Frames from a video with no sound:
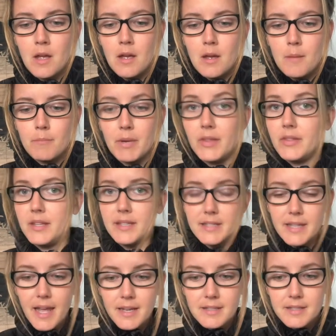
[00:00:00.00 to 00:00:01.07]
But this
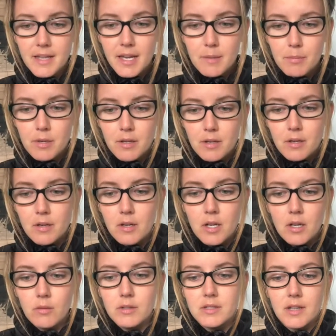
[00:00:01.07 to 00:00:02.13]
landscape
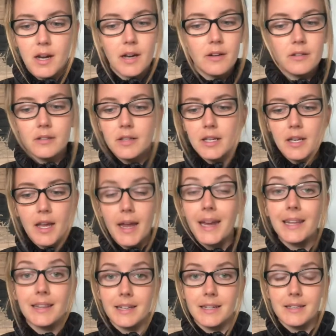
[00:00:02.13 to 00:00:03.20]
was utterly
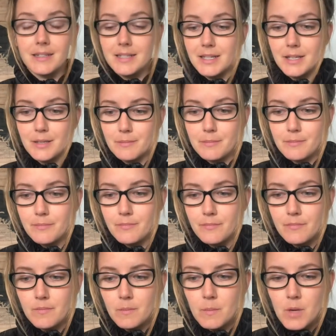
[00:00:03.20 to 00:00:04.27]
alien to him.
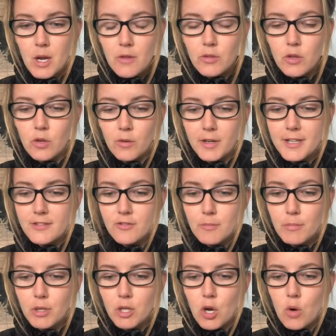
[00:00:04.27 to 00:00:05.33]
The noise from
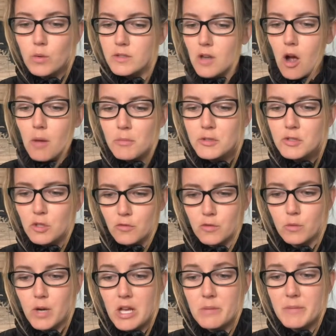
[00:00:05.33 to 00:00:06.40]
below was almost
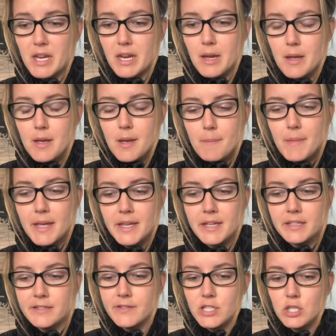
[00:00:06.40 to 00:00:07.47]
overwhelming, making
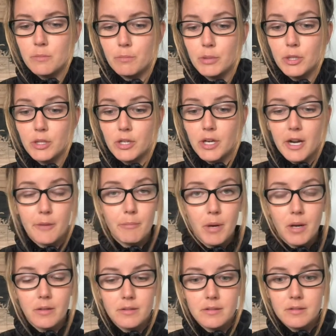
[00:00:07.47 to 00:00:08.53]
his vision blur and
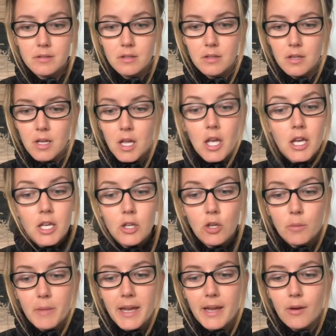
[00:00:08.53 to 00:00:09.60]
pulse. He could
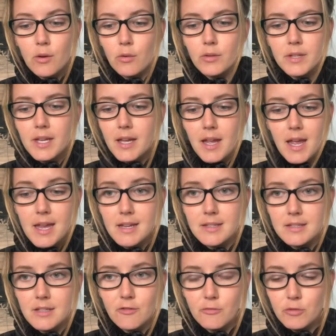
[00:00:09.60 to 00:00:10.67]
make out only a haze
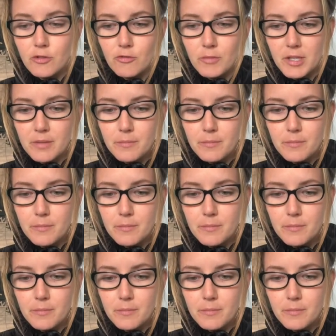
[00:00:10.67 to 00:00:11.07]
of movement.